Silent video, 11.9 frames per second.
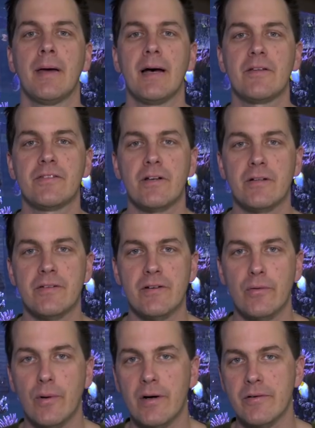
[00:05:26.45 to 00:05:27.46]
How salty
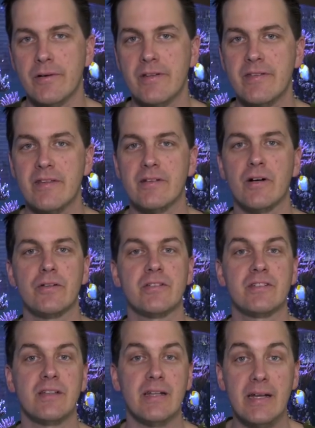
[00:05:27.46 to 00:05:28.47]
your water is is called the
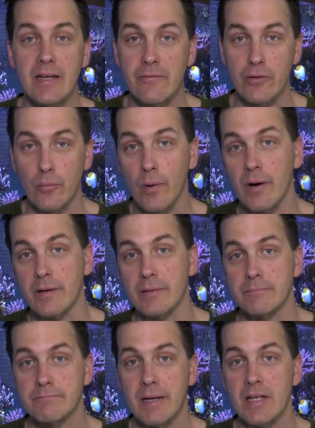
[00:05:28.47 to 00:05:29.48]
salinity of your water,
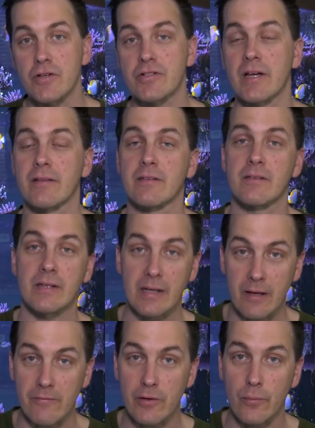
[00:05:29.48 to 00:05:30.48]
and you check the
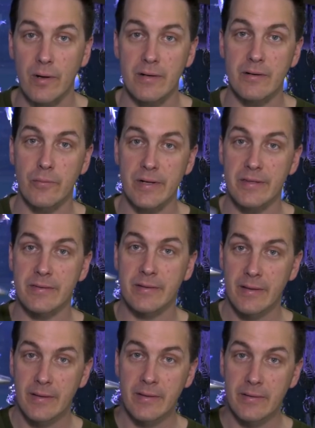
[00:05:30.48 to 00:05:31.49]
salinity of your water with
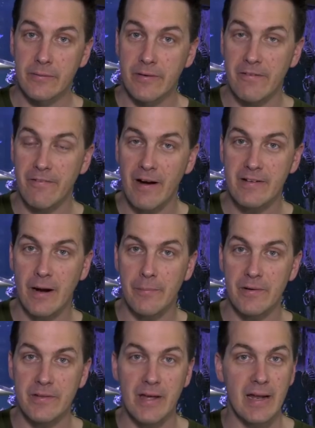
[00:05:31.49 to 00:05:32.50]
the
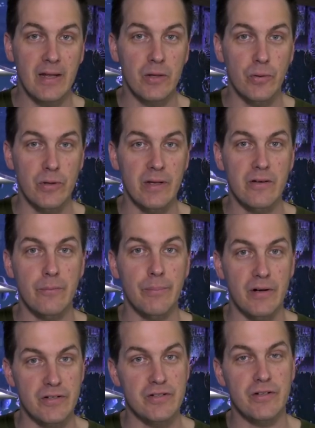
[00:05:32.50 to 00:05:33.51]
refractometer that I included in your
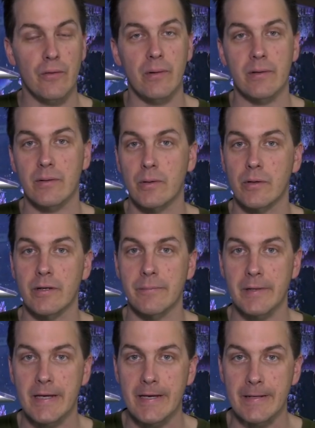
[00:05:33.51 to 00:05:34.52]
budget saltwater
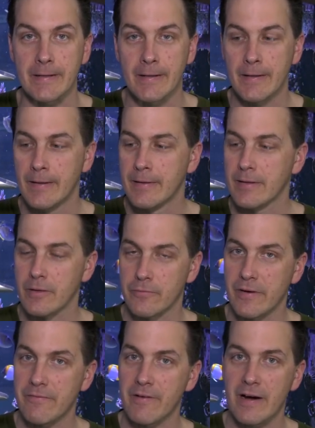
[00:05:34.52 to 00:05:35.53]
aquarium kit. Now, the
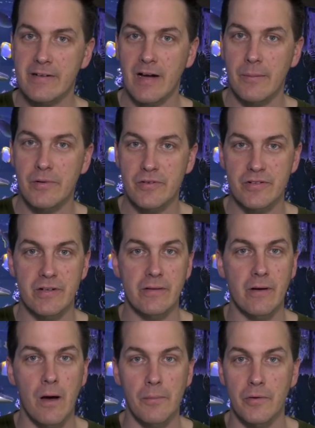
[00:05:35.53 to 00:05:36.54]
refractometer is
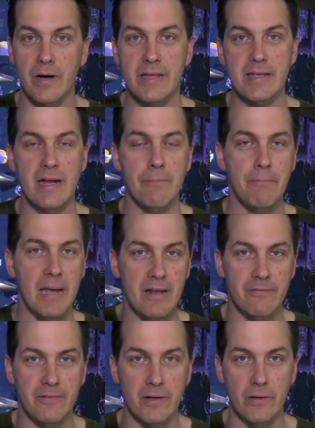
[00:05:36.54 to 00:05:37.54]
another upgrade that I
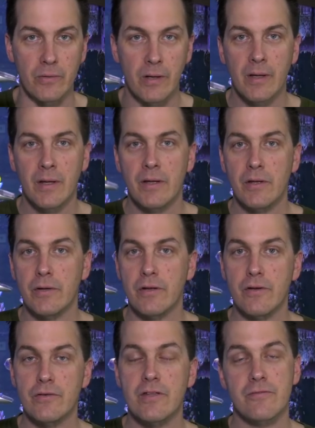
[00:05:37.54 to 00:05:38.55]
made for you. You
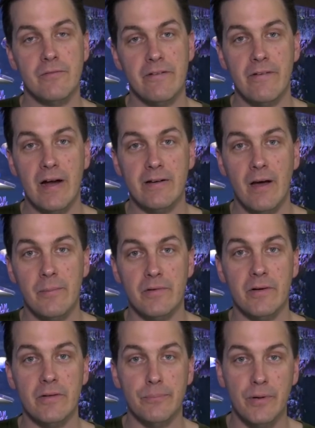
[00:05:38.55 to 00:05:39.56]
can use this
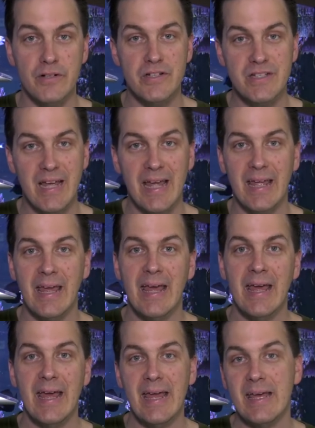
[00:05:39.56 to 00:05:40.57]
refractometer on the budget tank
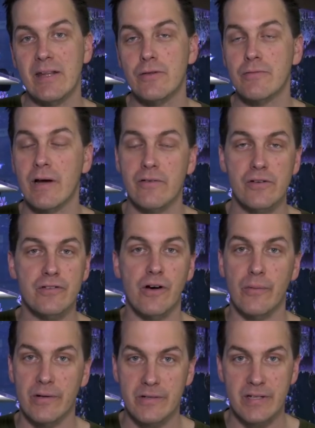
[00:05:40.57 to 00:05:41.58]
and throughout your
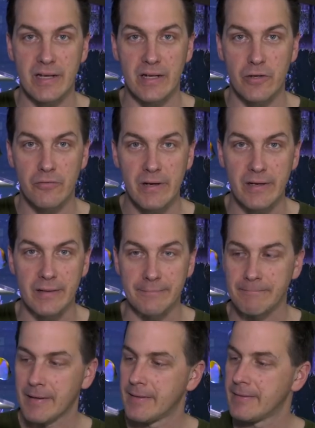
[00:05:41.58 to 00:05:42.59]
saltwater tank career.
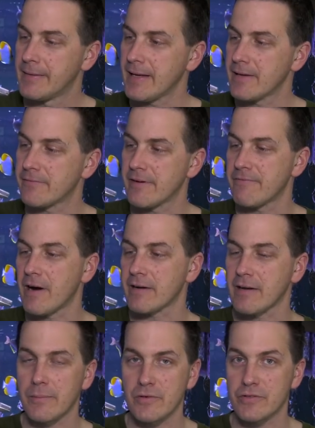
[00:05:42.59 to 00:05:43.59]
And
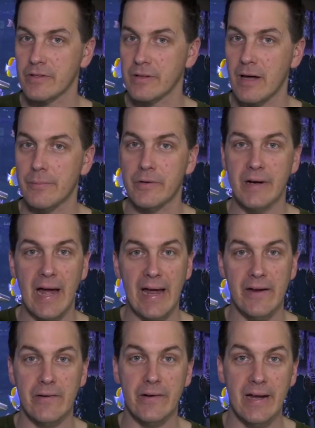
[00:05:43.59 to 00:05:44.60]
refractometer is a lot more
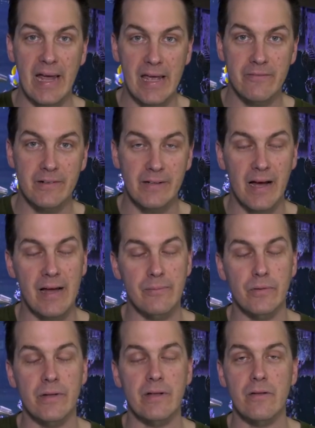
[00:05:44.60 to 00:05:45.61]
accurate and
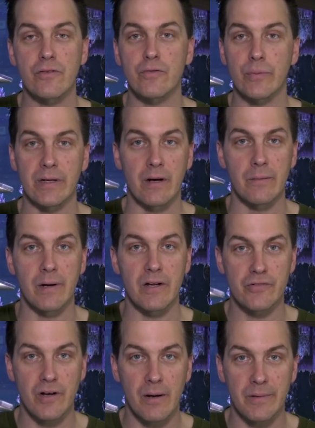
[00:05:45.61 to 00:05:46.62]
reliable than those swing arm
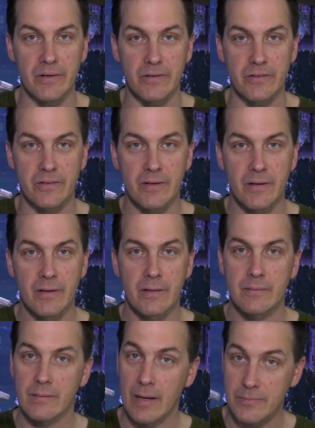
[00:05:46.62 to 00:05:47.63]
hydrometers.
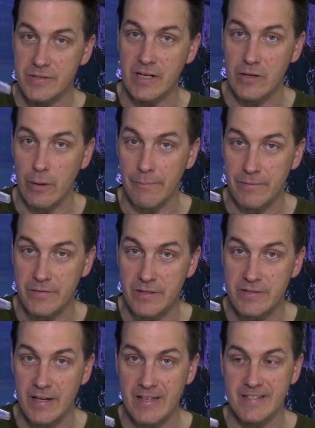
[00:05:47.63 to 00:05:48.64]
I'm setting you up for
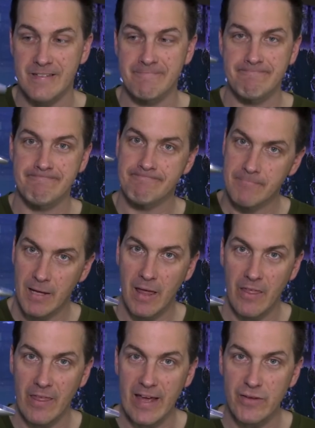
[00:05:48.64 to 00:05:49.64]
success.
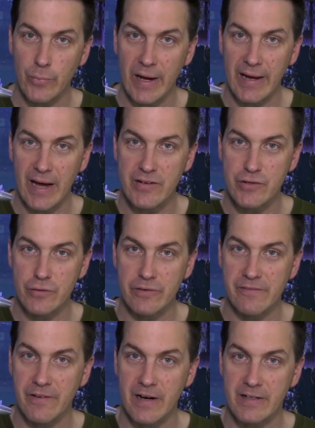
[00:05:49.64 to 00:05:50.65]
That's why I got you a
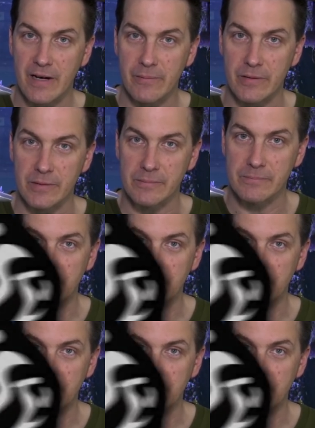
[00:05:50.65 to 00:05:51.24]
refractometer.